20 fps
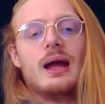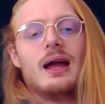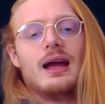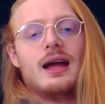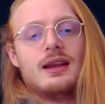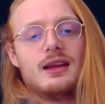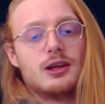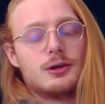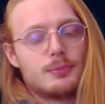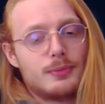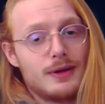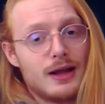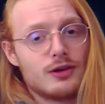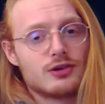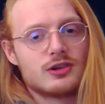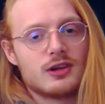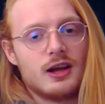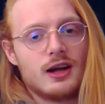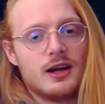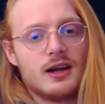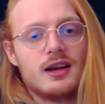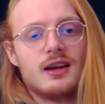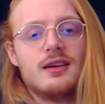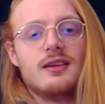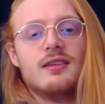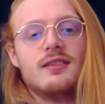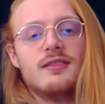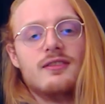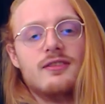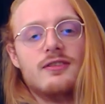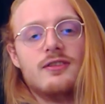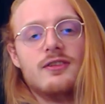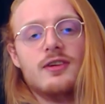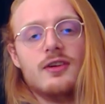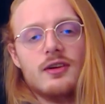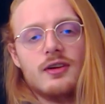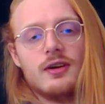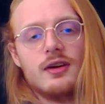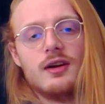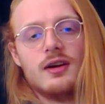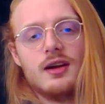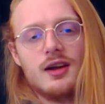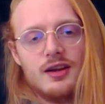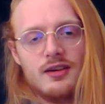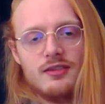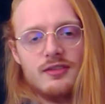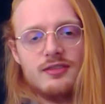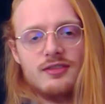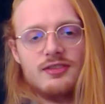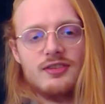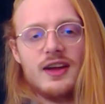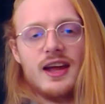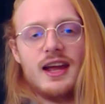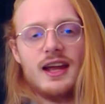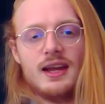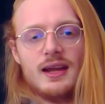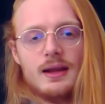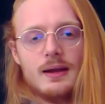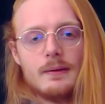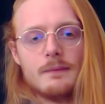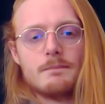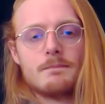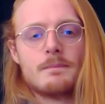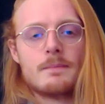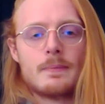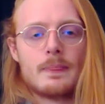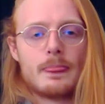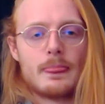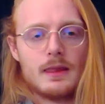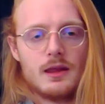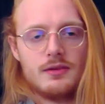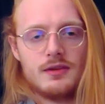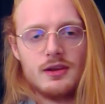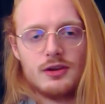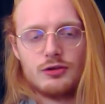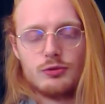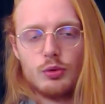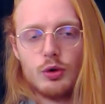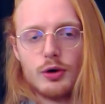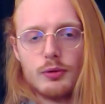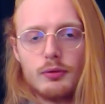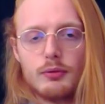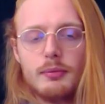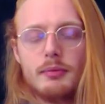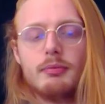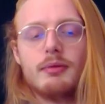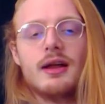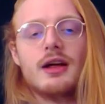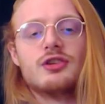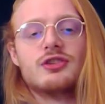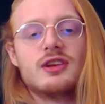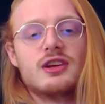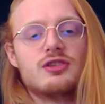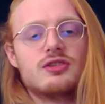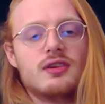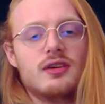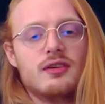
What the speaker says: and it's pronounced like v, v. This word would be pronounced as